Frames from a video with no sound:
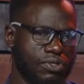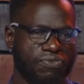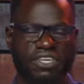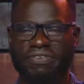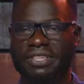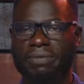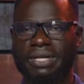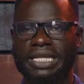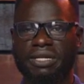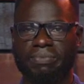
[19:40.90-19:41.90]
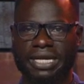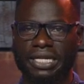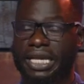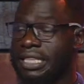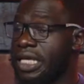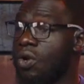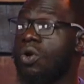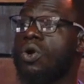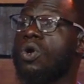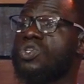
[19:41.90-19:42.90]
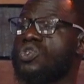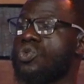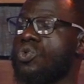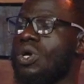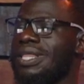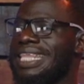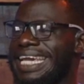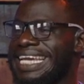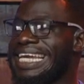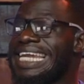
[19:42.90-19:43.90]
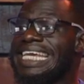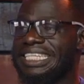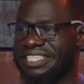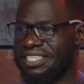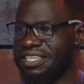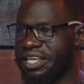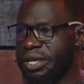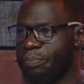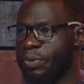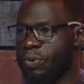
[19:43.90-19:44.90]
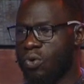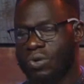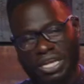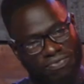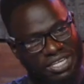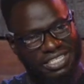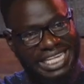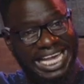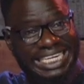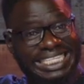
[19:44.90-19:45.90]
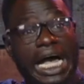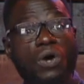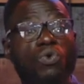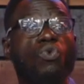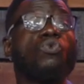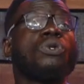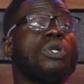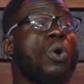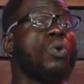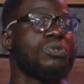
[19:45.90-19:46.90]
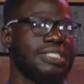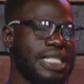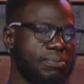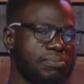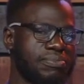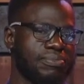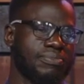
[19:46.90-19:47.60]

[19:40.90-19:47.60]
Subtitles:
You've given them a little money. They don't go to the elite. People who live this side of town, who know them?